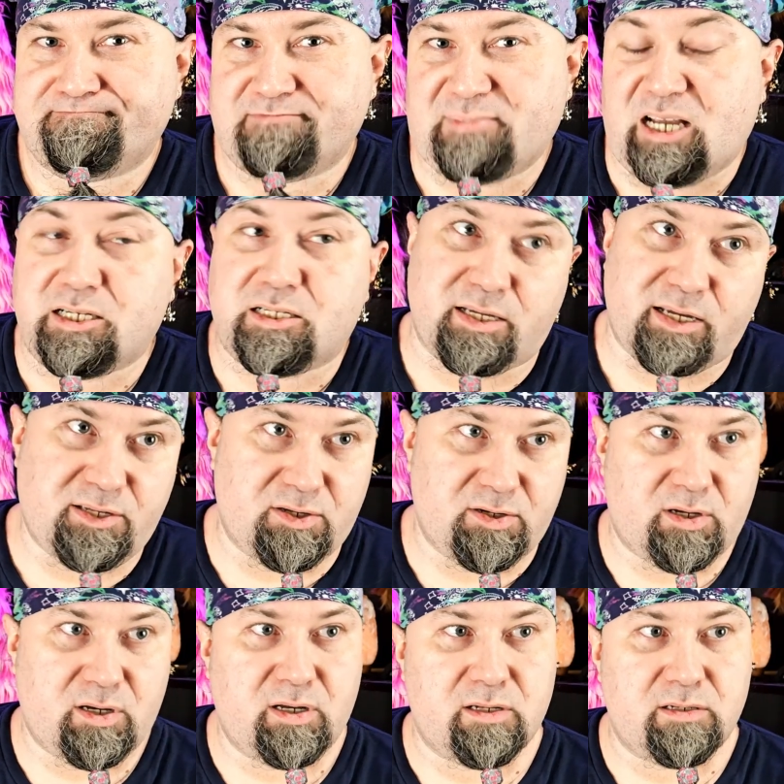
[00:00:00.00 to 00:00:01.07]
Actually, I guess you
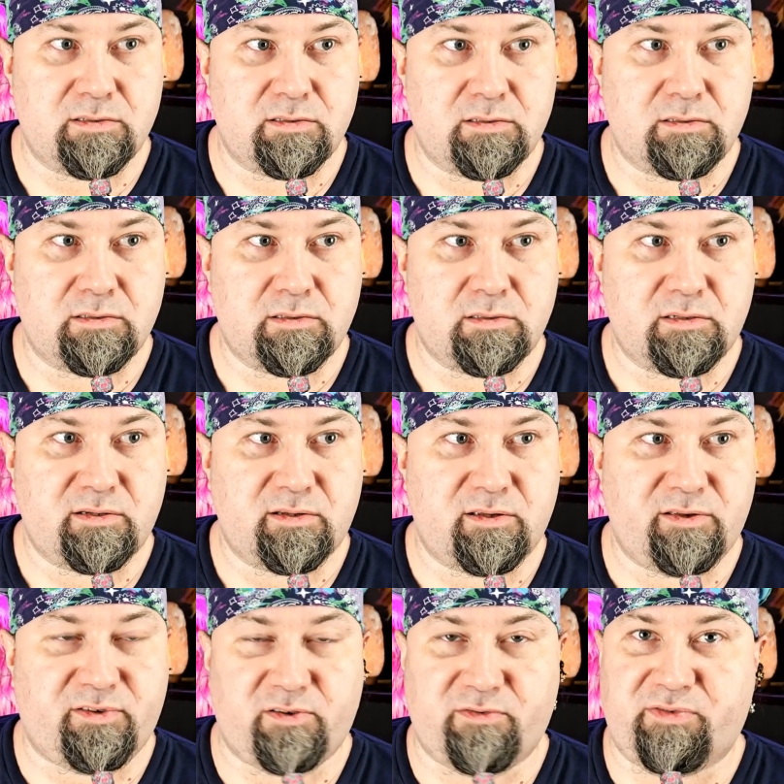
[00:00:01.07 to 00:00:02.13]
could.
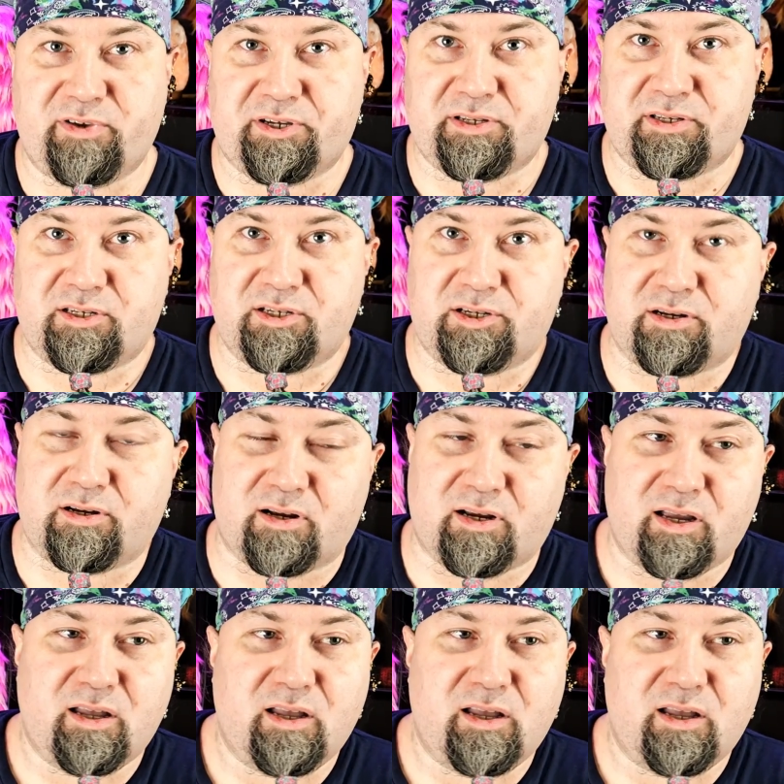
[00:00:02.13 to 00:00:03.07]
If you're a vicious jerk,